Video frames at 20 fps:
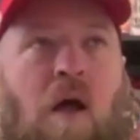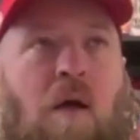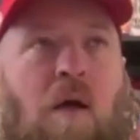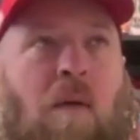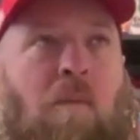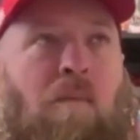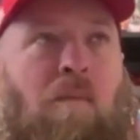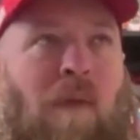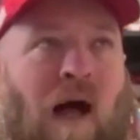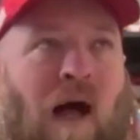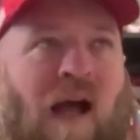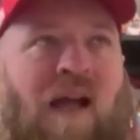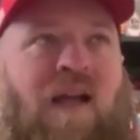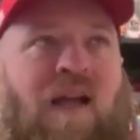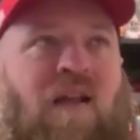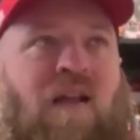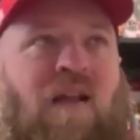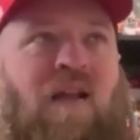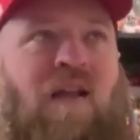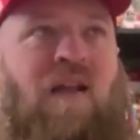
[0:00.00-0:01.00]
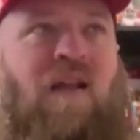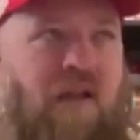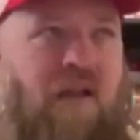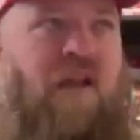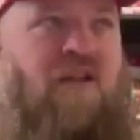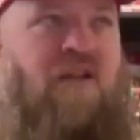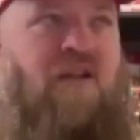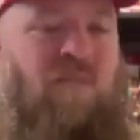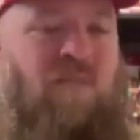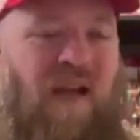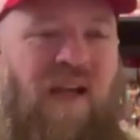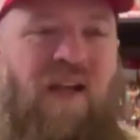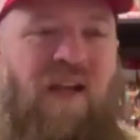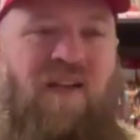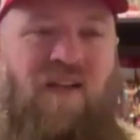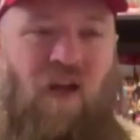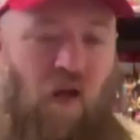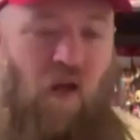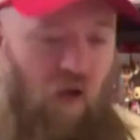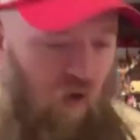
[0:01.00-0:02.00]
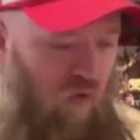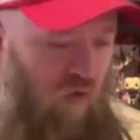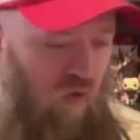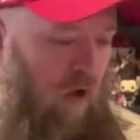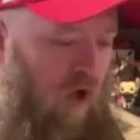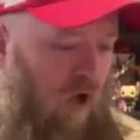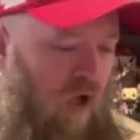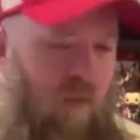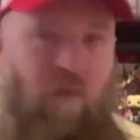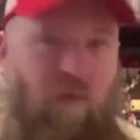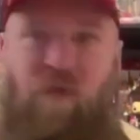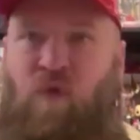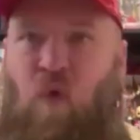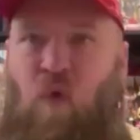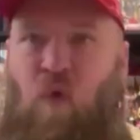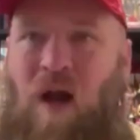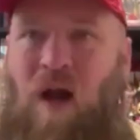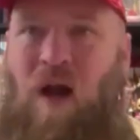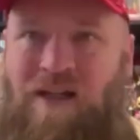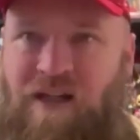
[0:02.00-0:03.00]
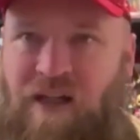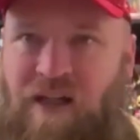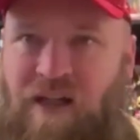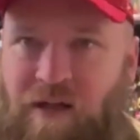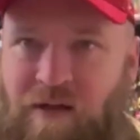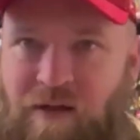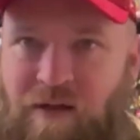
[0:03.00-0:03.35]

my luggage made it to Omaha before I did.